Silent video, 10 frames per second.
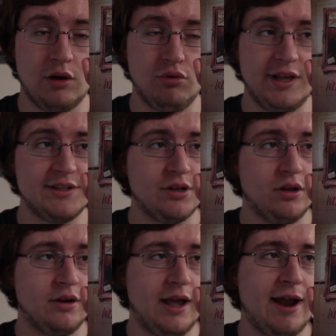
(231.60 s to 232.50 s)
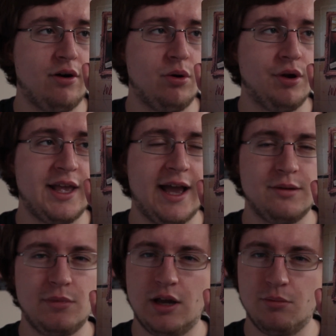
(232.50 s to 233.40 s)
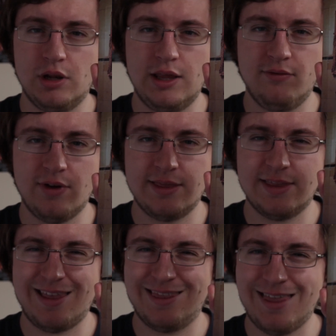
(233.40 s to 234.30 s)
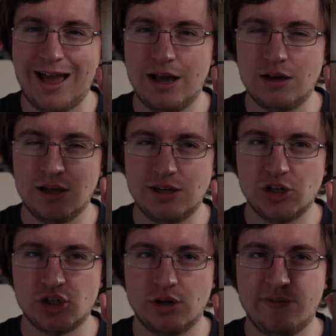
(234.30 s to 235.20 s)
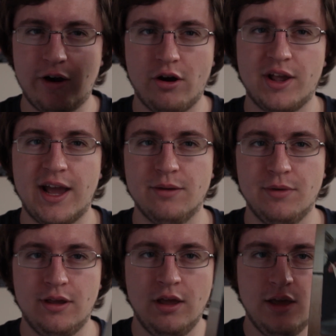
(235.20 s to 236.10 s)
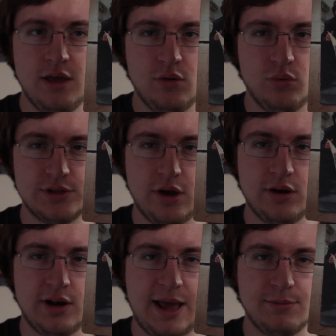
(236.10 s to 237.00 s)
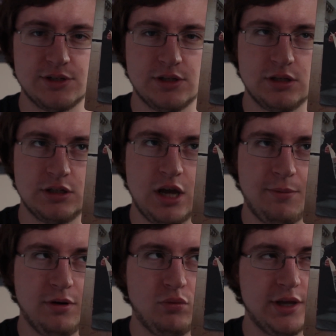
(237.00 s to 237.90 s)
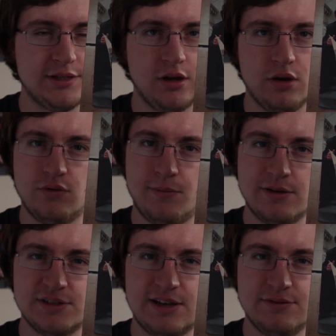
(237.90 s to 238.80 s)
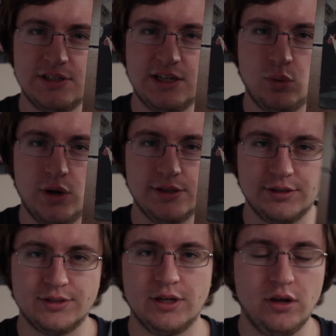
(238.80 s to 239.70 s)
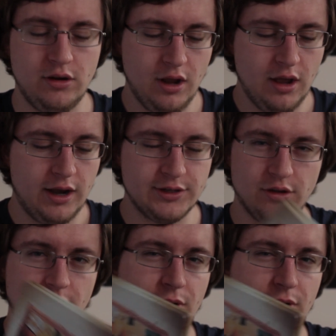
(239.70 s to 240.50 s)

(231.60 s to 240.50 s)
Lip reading: release on Arrow Academy, I believe, and then that edition of Arrow Academy was going on Amazon a couple of weeks ago for about £70. So I saw the